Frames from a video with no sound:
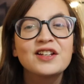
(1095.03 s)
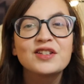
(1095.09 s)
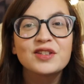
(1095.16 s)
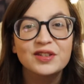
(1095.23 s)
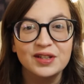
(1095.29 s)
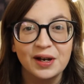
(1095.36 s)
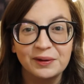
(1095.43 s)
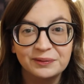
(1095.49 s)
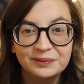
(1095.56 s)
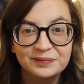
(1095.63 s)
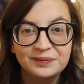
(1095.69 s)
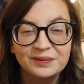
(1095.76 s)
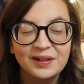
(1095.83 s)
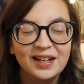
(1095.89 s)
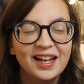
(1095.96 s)
So
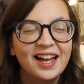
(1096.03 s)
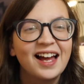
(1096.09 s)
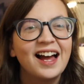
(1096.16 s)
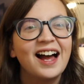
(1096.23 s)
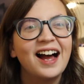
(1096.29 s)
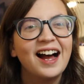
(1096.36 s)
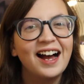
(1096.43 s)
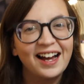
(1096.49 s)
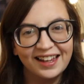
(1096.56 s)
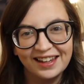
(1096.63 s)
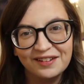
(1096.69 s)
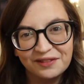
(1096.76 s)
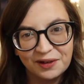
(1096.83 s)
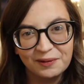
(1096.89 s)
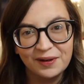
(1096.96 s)
I
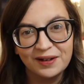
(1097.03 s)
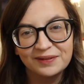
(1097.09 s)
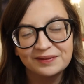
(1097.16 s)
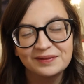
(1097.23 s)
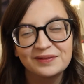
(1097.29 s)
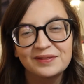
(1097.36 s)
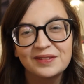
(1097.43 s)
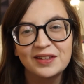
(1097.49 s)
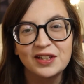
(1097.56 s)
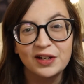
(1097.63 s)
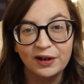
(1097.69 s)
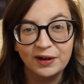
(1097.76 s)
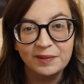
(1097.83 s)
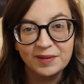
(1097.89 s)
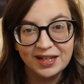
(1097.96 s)
love you all.
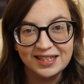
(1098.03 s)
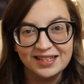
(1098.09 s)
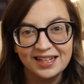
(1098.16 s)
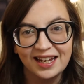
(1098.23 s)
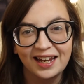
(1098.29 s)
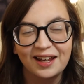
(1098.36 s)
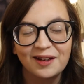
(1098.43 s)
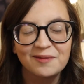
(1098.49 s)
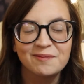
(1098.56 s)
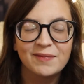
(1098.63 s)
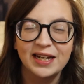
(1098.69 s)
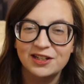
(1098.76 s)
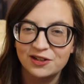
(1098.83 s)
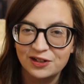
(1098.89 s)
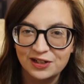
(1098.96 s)
You're amazing.
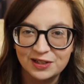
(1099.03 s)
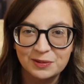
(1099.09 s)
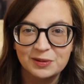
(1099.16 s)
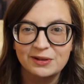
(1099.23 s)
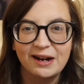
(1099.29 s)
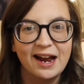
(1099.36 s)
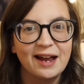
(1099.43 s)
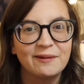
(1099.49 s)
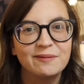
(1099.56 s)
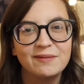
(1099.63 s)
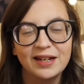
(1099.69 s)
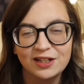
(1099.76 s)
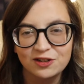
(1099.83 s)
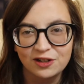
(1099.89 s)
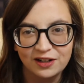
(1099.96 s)
Make sure to subscribe.
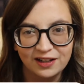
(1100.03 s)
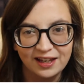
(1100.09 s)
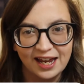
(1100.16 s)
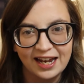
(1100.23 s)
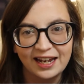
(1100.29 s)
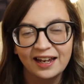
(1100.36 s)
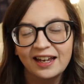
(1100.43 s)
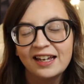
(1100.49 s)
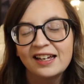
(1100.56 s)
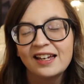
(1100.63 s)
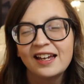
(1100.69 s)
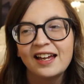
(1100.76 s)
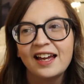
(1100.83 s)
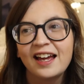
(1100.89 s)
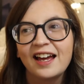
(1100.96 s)
Make sure to like.
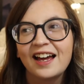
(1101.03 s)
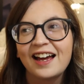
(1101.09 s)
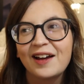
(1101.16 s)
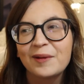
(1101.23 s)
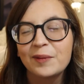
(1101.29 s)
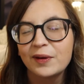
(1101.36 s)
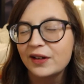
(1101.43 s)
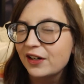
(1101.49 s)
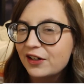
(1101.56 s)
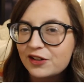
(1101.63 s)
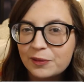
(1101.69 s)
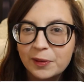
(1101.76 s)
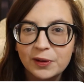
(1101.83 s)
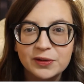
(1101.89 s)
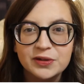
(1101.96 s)
Put on
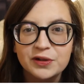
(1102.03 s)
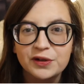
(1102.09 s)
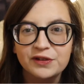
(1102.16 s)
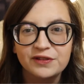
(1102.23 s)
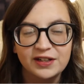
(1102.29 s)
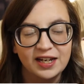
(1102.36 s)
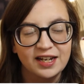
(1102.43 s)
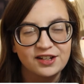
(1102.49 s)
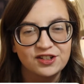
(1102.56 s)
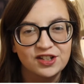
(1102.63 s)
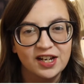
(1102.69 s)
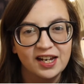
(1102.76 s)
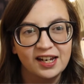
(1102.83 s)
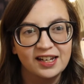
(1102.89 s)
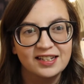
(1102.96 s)
your post
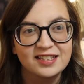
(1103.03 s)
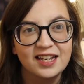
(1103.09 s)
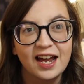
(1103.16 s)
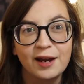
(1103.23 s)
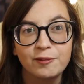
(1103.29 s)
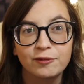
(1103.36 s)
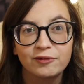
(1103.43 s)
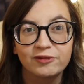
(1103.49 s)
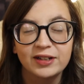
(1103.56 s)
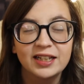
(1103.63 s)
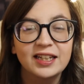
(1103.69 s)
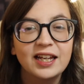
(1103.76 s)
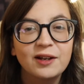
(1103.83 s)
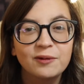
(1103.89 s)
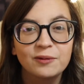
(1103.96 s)
notifications. I'm
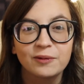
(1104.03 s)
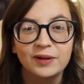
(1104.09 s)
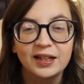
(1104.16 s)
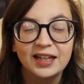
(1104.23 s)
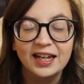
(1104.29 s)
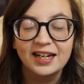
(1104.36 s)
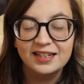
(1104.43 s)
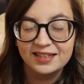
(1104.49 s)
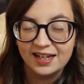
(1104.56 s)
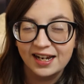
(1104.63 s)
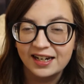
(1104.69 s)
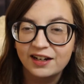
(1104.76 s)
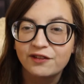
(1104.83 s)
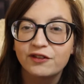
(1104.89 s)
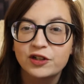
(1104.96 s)
really, really
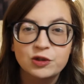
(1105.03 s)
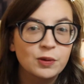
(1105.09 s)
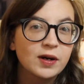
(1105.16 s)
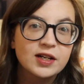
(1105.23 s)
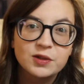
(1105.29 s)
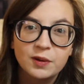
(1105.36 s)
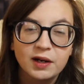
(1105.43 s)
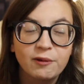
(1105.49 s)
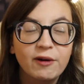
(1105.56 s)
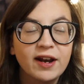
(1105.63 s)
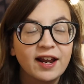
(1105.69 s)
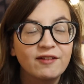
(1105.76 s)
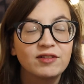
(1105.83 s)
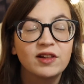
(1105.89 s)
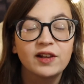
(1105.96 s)
excited for twenty twenty-one.
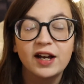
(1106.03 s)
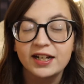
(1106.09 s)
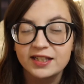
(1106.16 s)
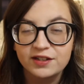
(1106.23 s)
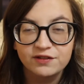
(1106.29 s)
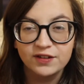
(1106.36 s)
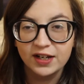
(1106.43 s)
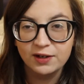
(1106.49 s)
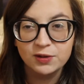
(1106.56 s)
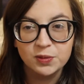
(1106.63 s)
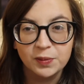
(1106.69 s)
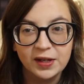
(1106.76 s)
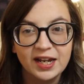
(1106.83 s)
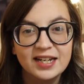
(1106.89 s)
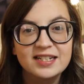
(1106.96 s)
I have lots of
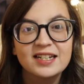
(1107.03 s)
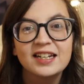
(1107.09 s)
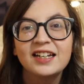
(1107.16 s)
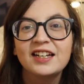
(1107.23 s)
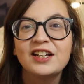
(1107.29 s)
videos planned,